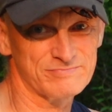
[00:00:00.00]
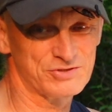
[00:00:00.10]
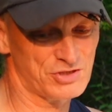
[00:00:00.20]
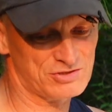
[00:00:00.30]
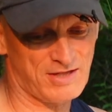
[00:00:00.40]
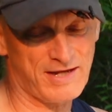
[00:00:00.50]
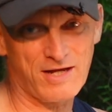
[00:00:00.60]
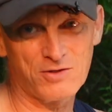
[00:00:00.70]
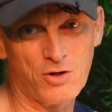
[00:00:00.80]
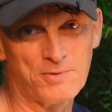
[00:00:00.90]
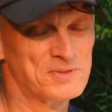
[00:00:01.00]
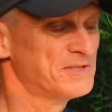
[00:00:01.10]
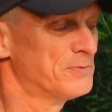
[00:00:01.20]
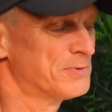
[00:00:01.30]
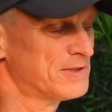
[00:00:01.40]
just like I
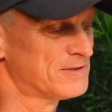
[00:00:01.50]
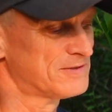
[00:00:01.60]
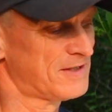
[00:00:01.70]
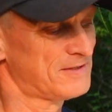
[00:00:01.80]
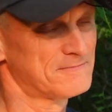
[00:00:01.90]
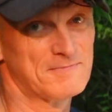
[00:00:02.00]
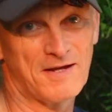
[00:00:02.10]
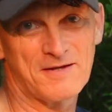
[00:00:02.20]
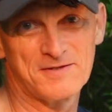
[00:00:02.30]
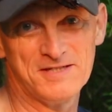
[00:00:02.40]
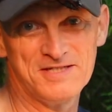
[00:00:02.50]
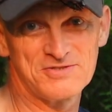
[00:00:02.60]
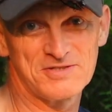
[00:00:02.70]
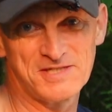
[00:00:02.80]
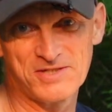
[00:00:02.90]
normally would, and then I could
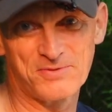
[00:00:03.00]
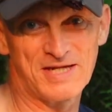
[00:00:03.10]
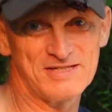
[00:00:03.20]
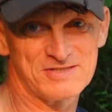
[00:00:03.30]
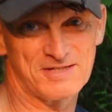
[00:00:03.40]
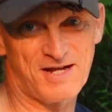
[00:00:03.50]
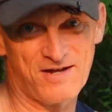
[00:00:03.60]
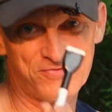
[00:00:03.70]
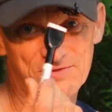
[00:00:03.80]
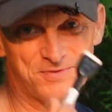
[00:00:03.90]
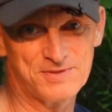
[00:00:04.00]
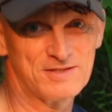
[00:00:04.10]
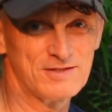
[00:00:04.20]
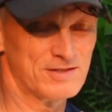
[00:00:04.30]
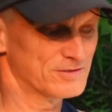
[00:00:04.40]
easily erase it after
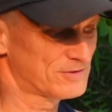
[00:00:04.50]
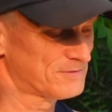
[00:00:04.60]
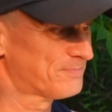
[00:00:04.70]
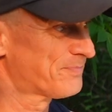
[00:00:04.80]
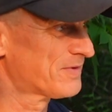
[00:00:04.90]
with this.